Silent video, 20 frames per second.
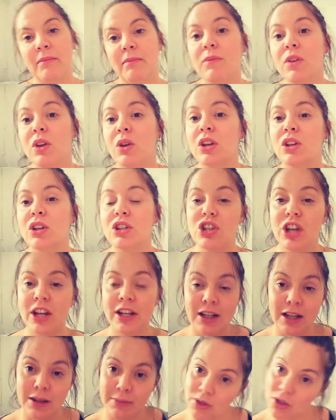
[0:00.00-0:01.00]
You can
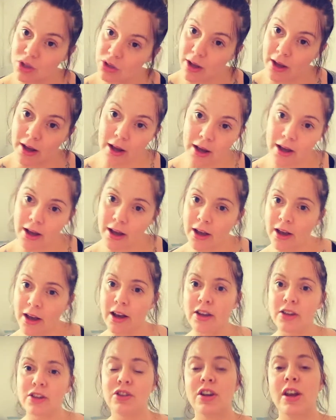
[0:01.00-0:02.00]
gently
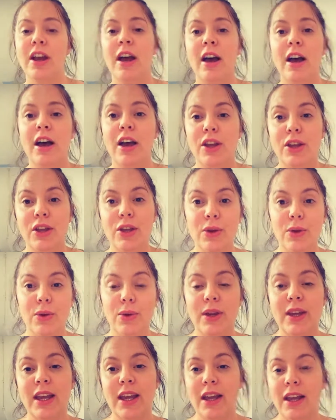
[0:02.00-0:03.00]
massage. You
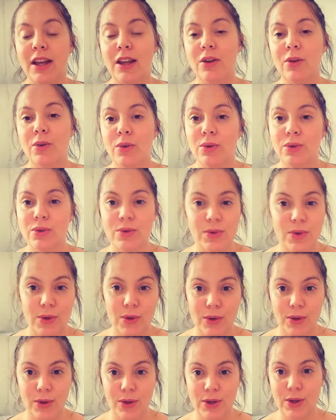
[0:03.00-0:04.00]
can also
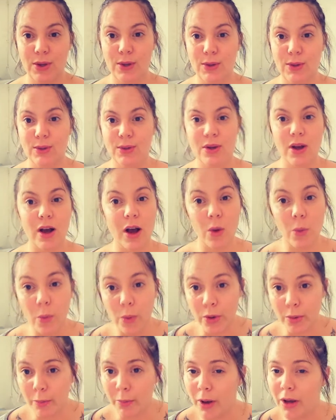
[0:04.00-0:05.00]
use a hot
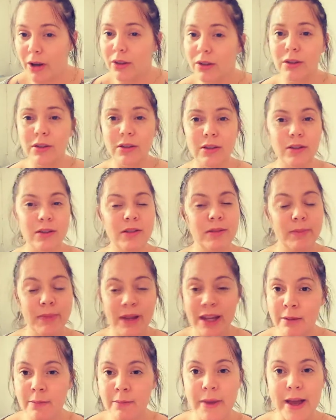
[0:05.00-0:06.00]
water bottle,
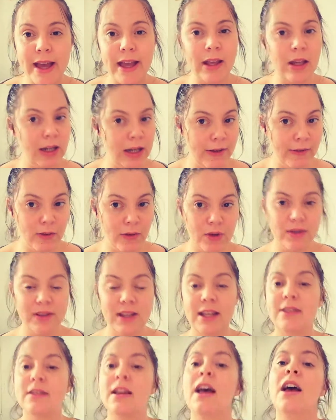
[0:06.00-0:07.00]
bean bag, any of those
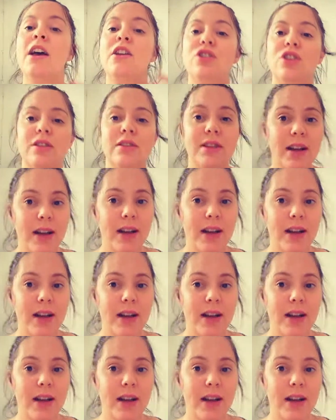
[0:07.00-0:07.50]
things, just to